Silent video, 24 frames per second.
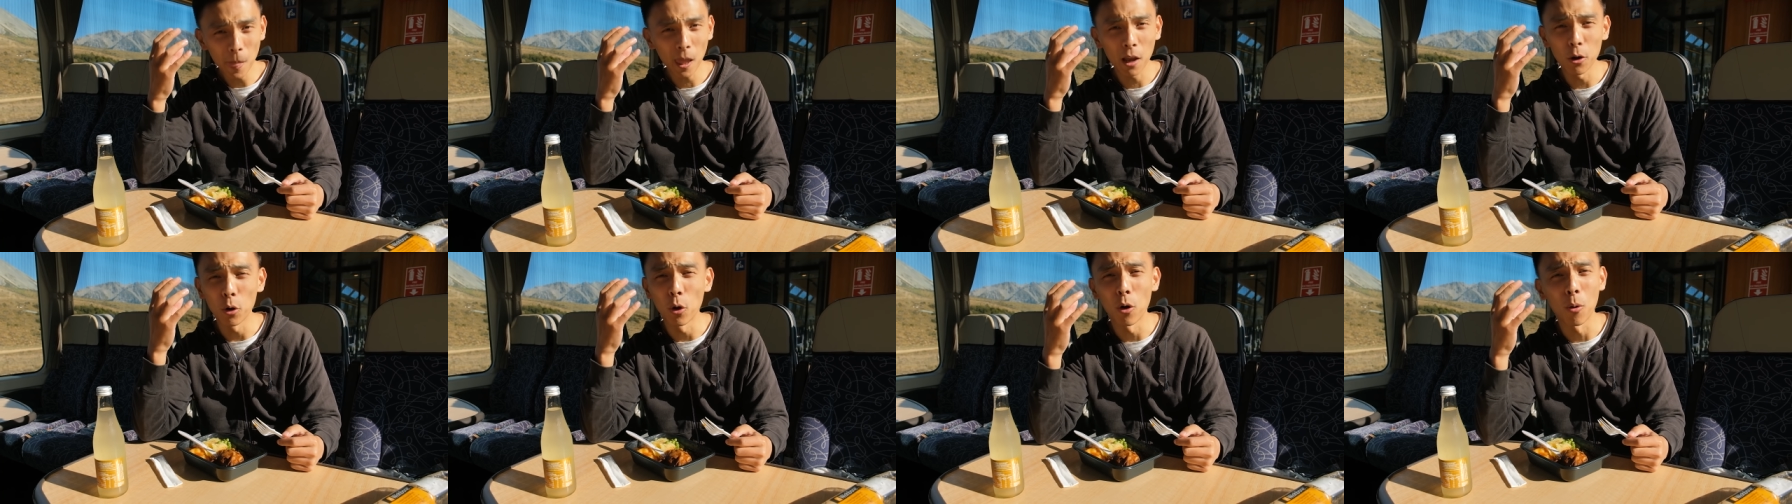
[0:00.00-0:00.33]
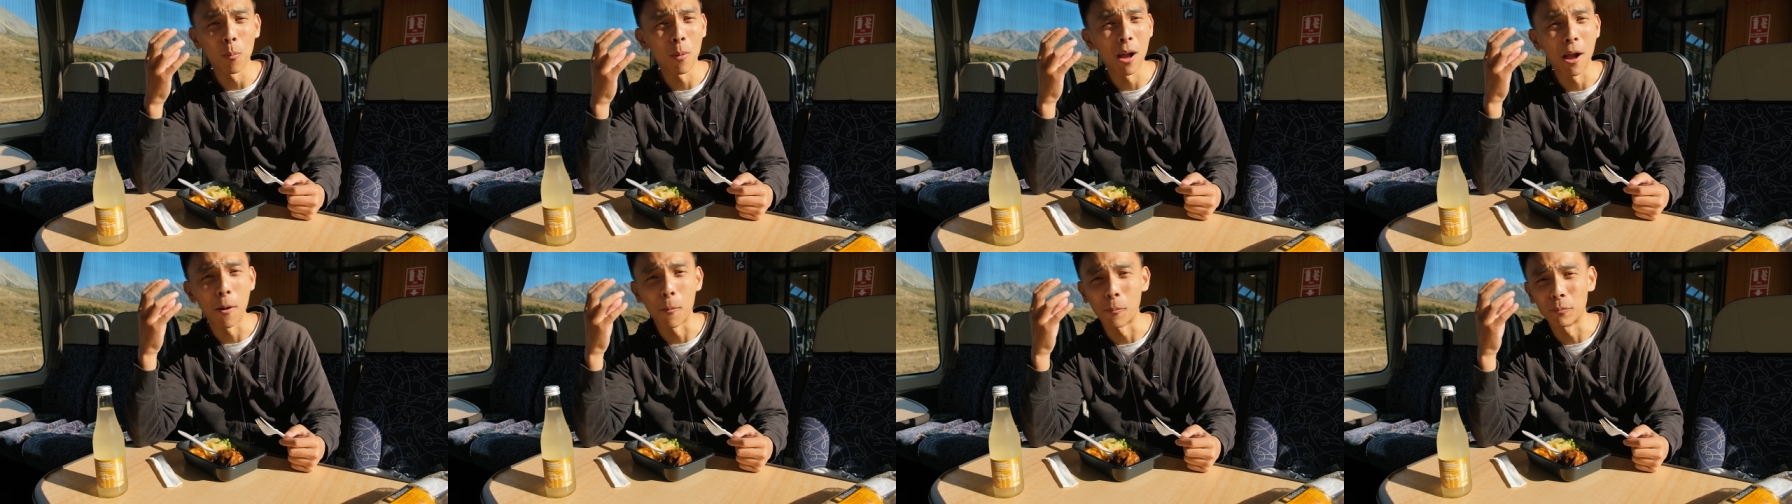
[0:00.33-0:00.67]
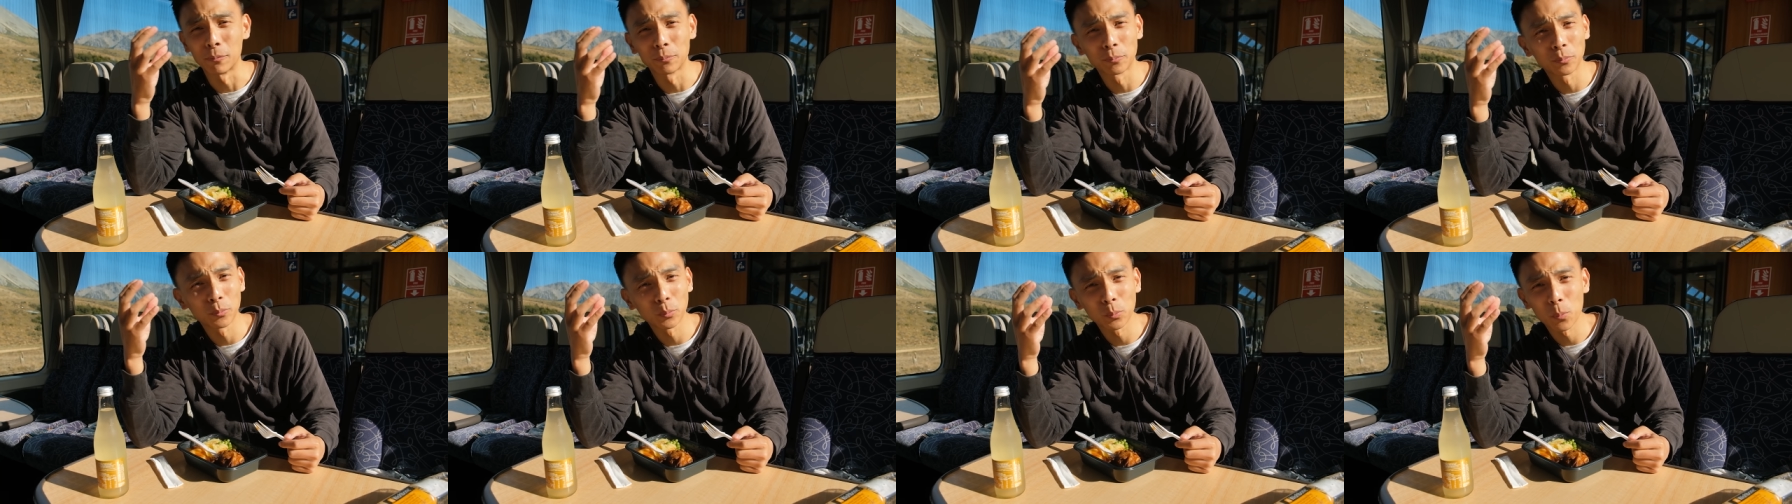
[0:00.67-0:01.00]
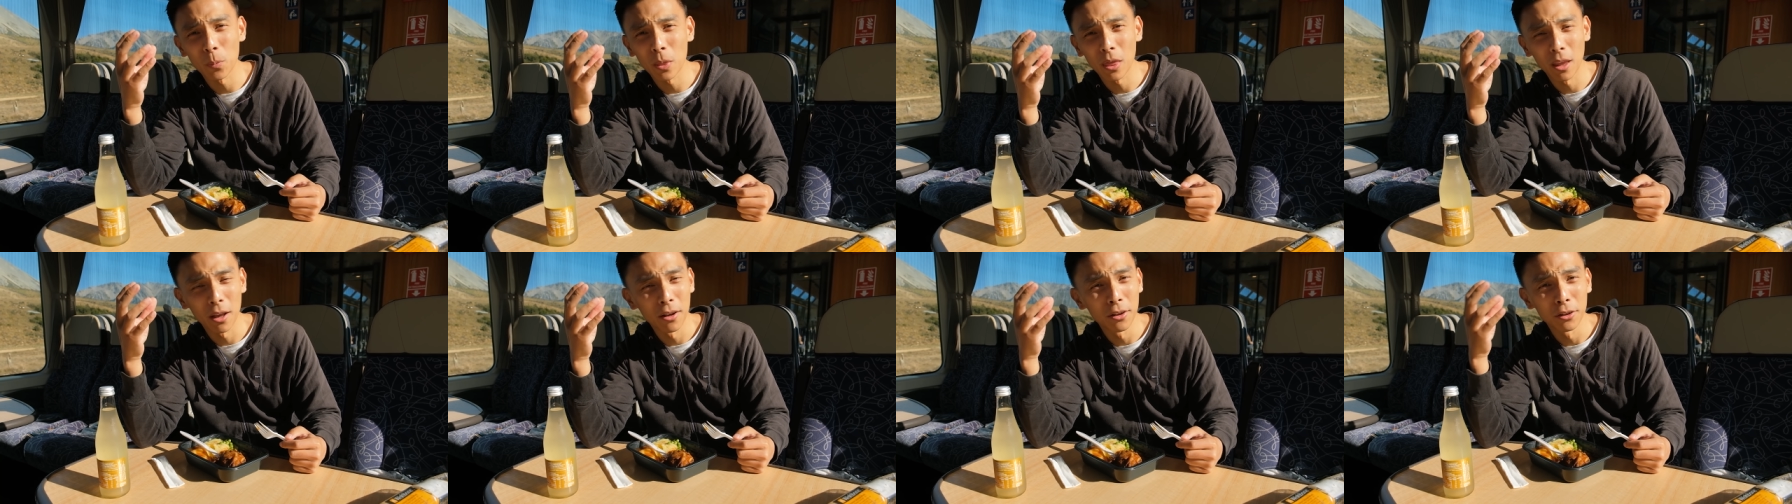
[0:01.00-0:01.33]
Oh man,
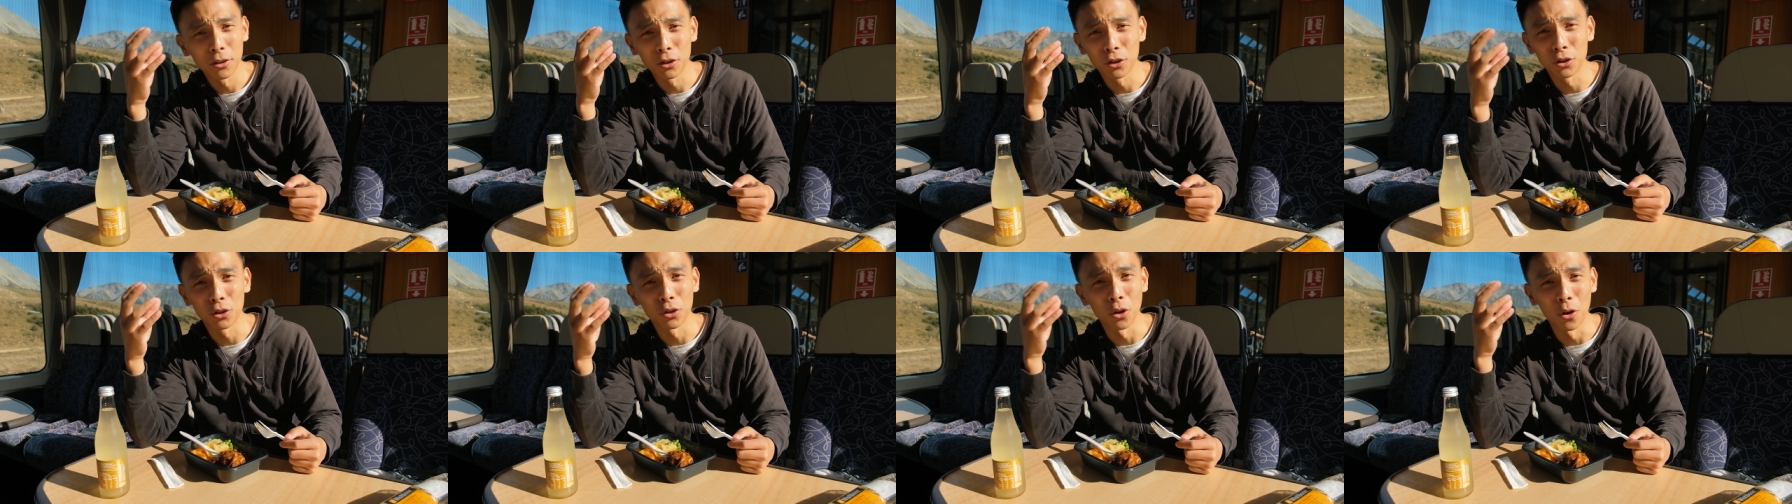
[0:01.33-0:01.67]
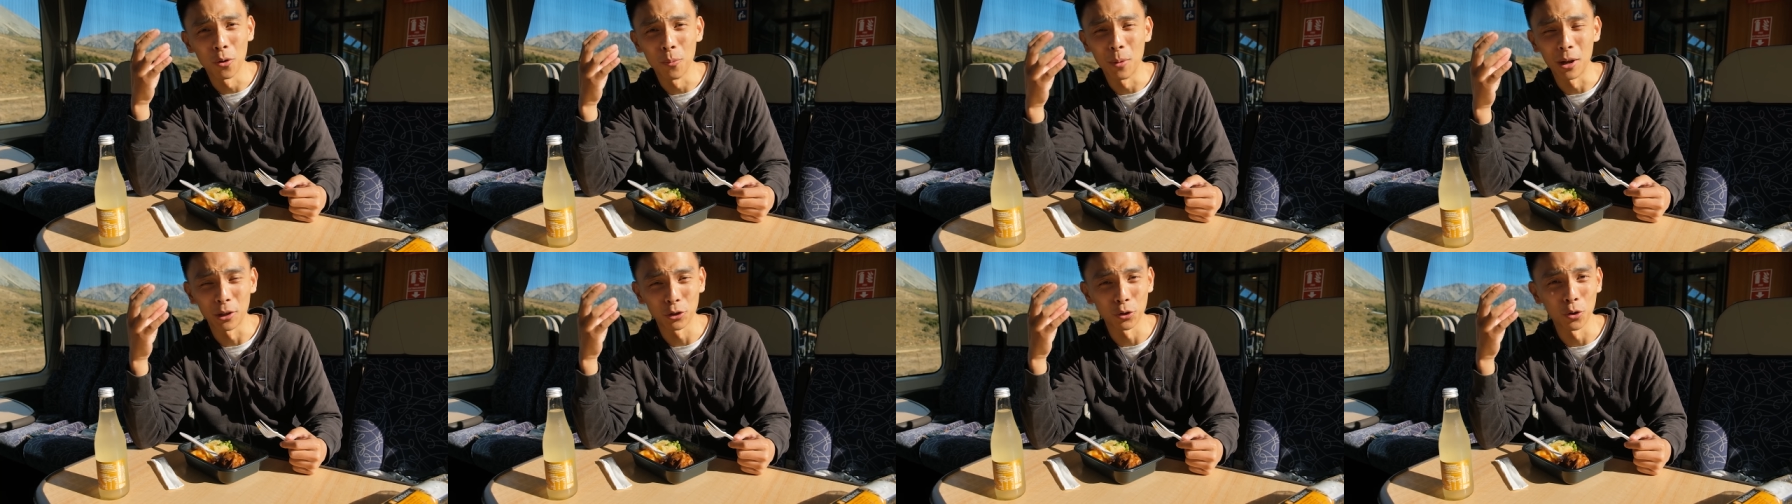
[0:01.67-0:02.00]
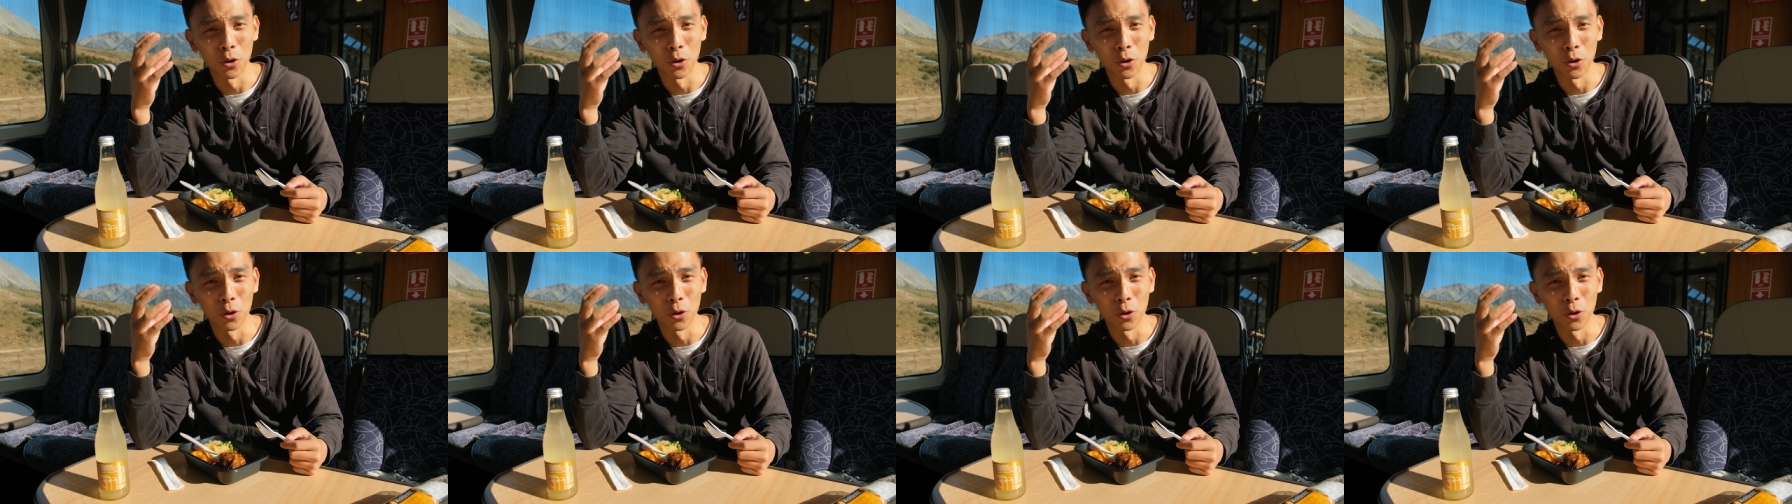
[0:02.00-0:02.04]
so much